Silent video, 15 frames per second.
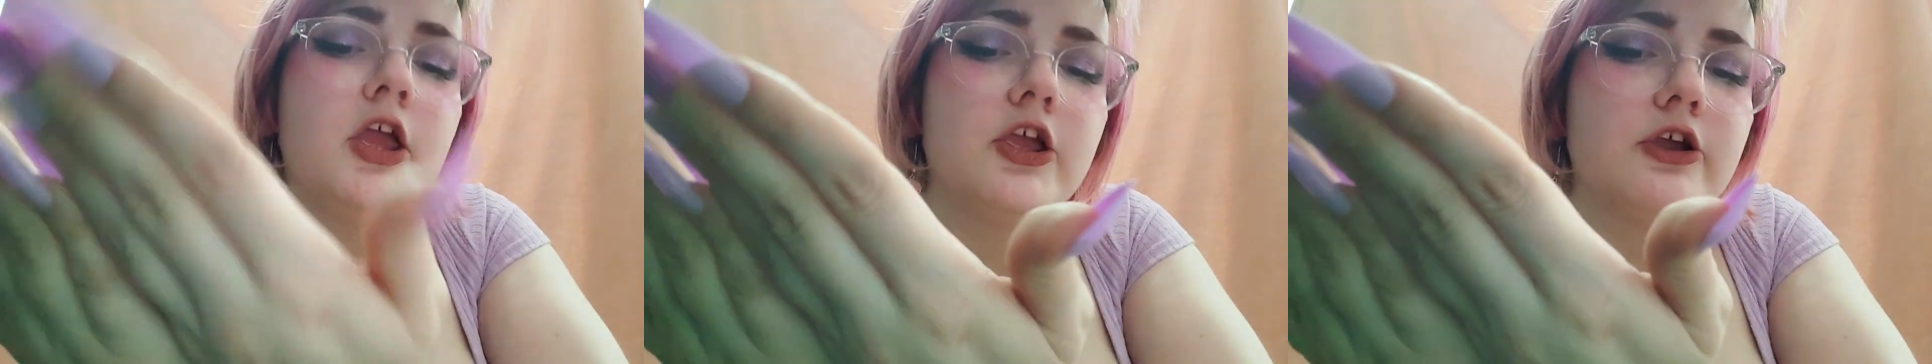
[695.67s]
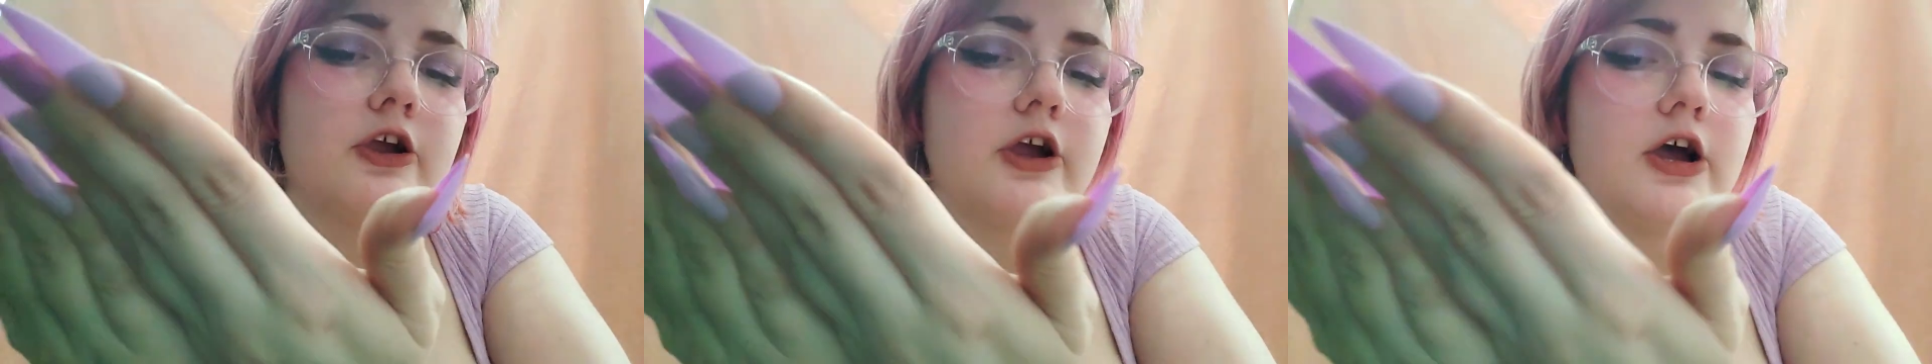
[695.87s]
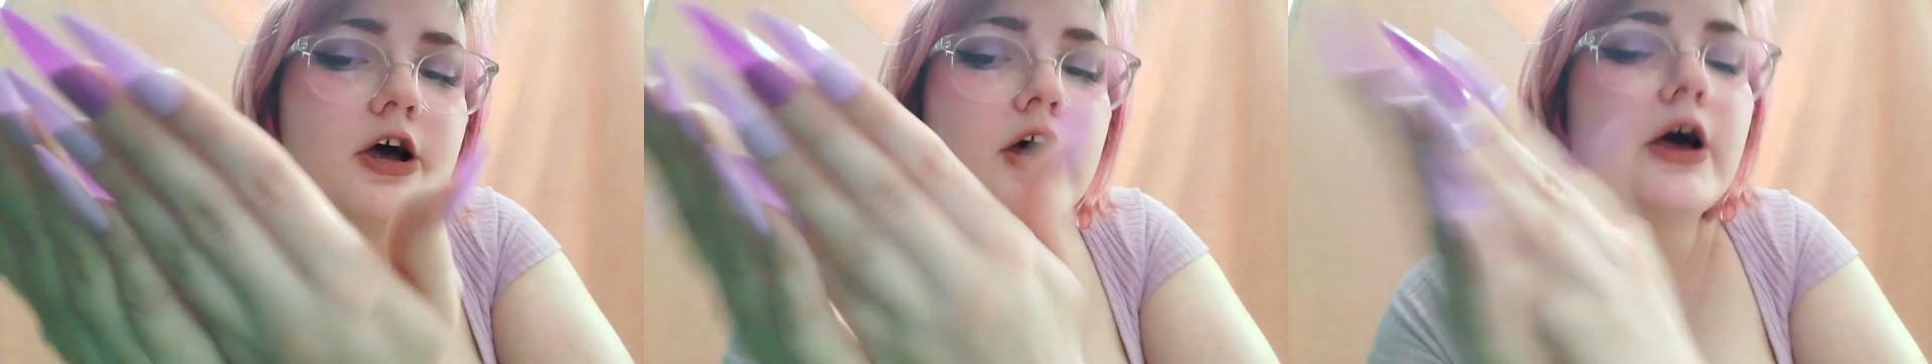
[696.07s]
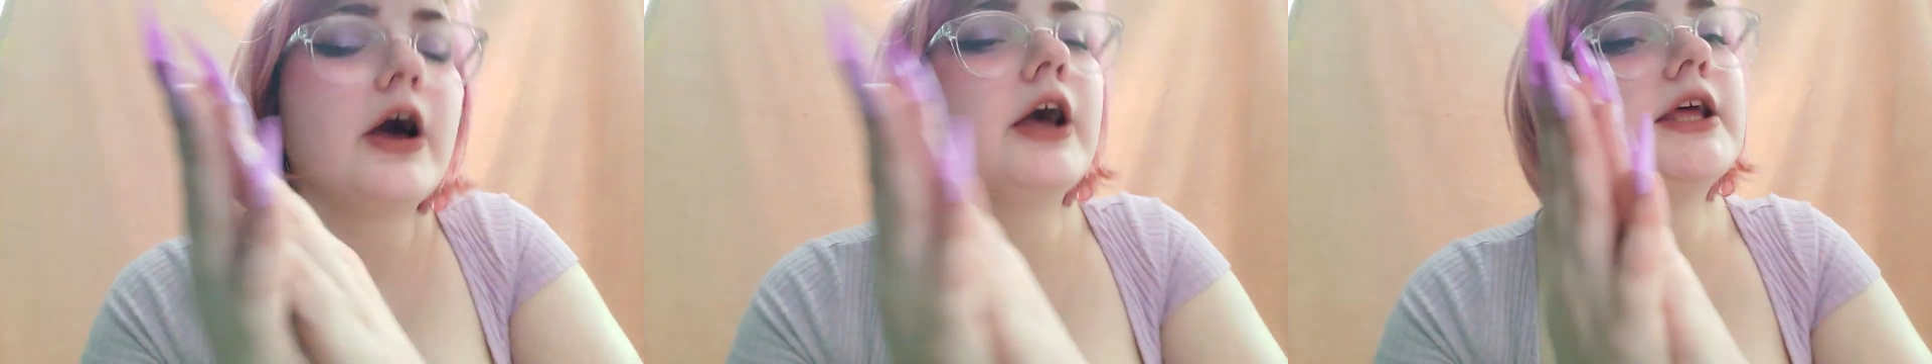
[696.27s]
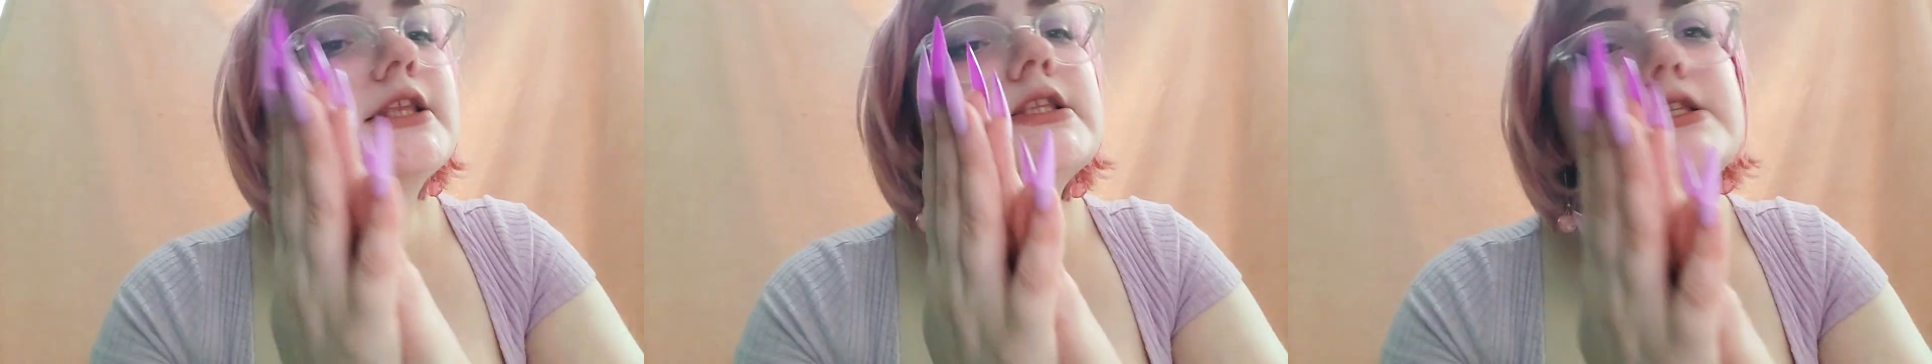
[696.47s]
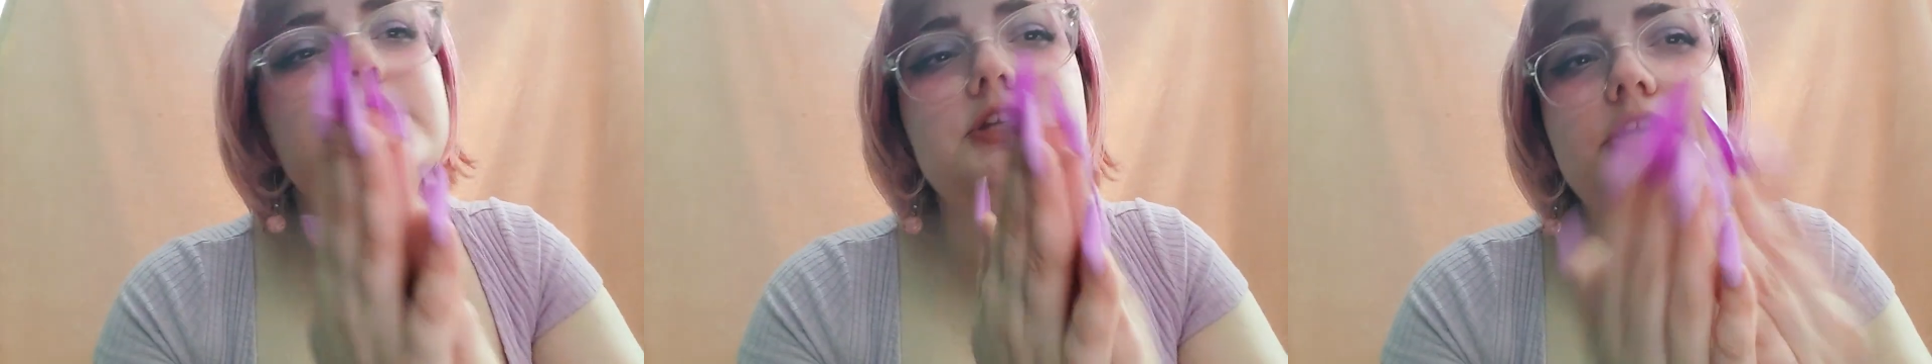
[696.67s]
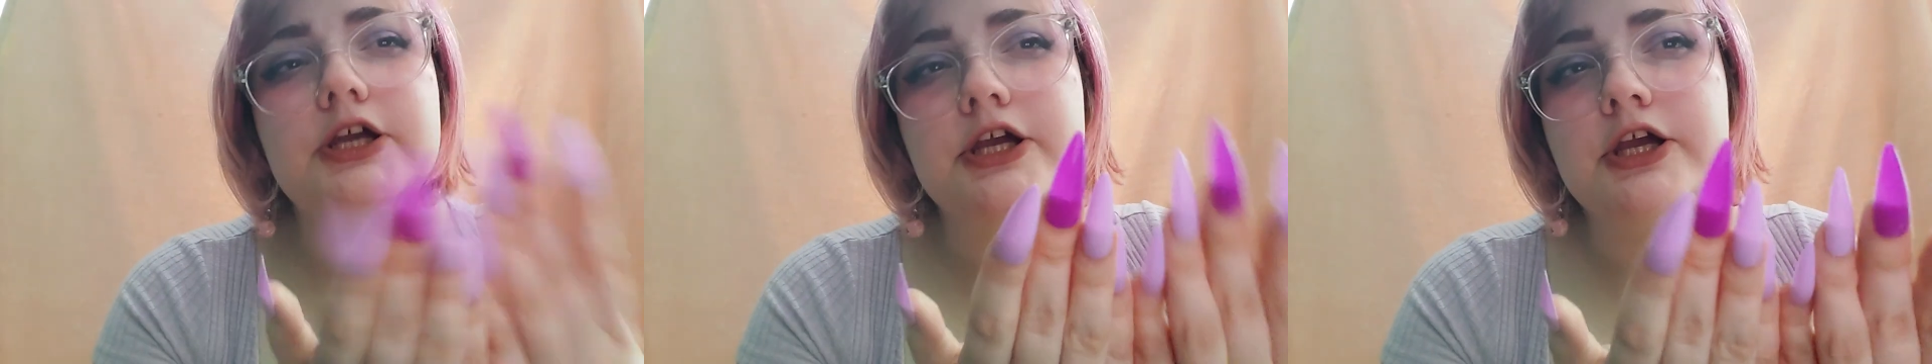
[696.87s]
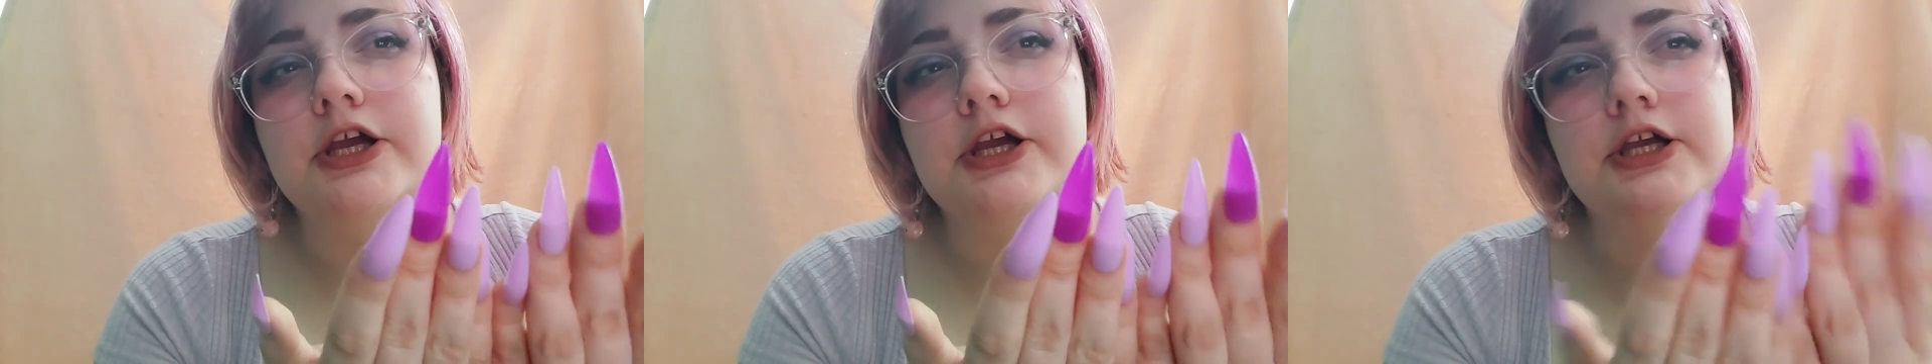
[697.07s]
your aunt
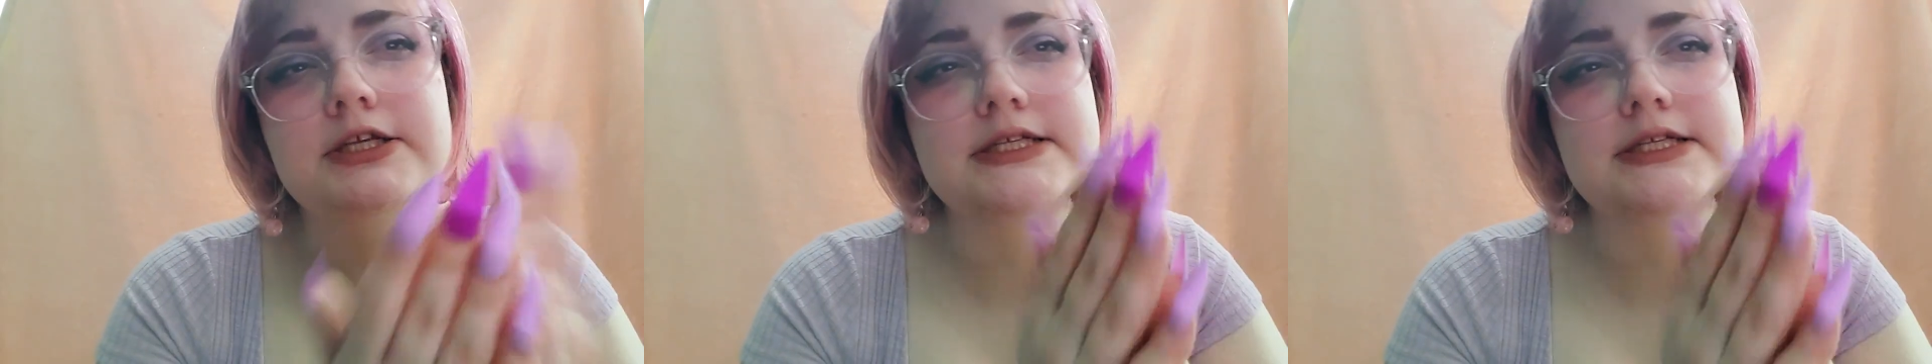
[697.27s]
or